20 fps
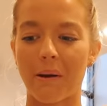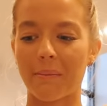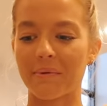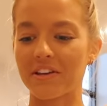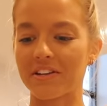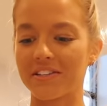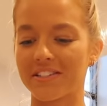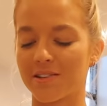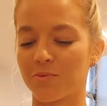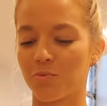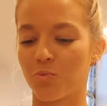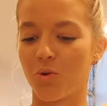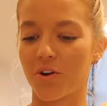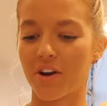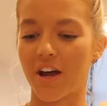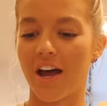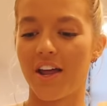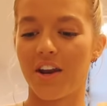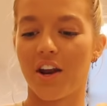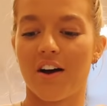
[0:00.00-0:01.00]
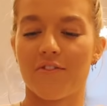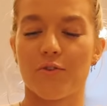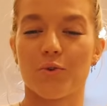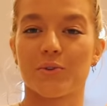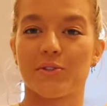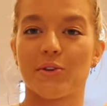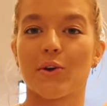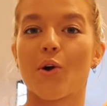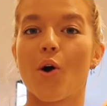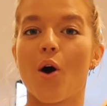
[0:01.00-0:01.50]
probably use some water and I've
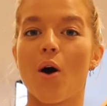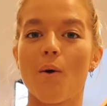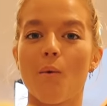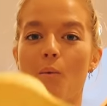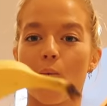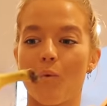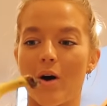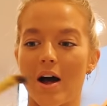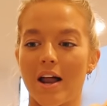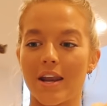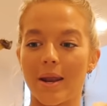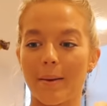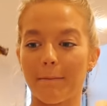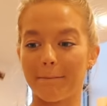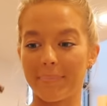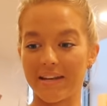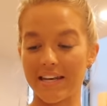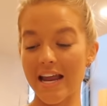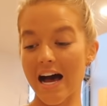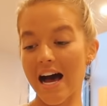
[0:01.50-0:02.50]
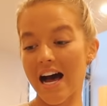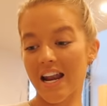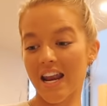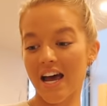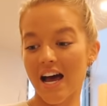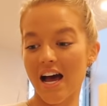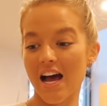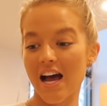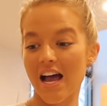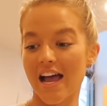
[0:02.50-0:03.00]
also got one
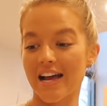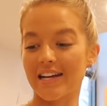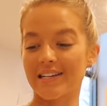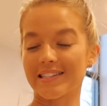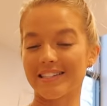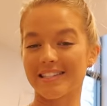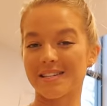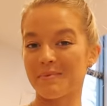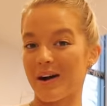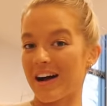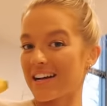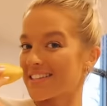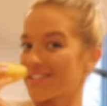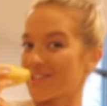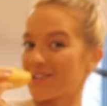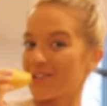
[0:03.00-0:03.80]
banana and some ice